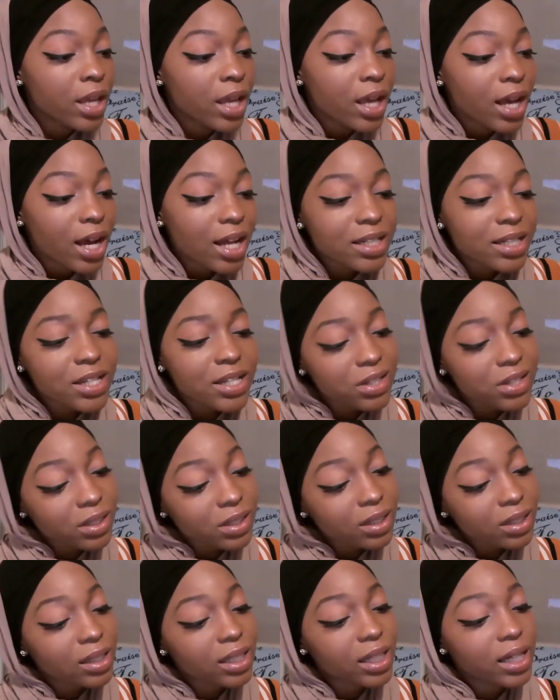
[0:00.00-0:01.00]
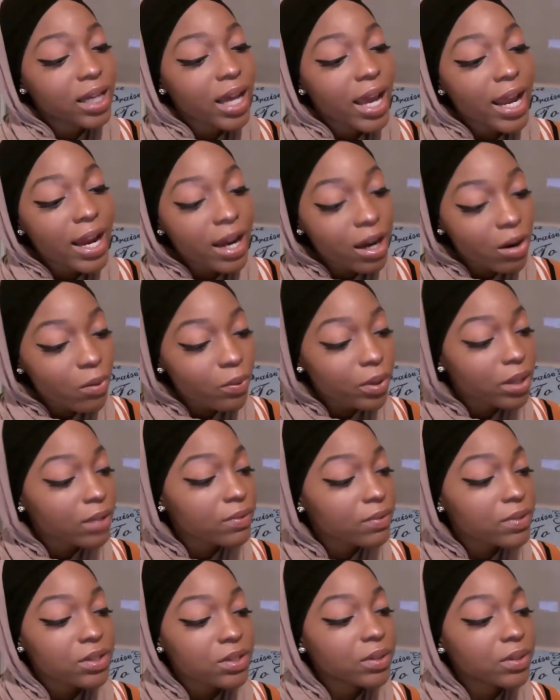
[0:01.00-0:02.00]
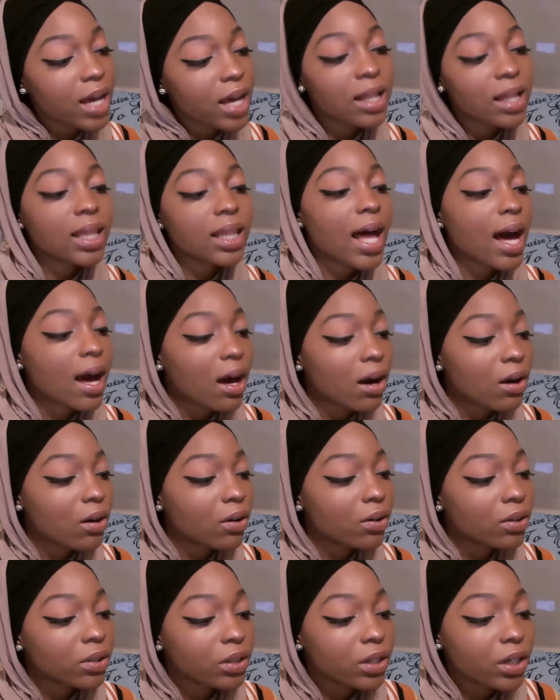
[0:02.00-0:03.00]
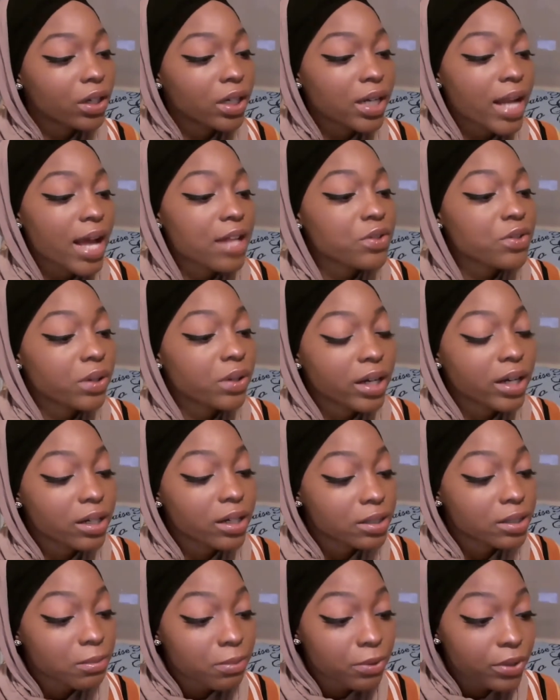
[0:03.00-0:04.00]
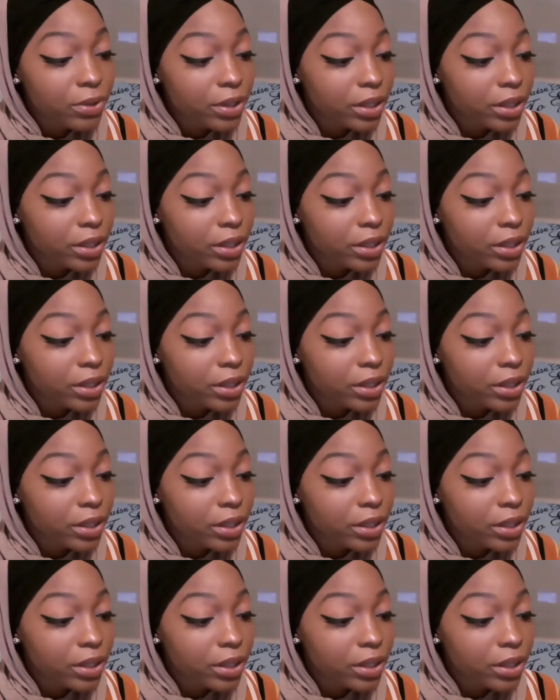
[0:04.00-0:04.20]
Additionally, hair weaves do not allow your natural hair to breathe.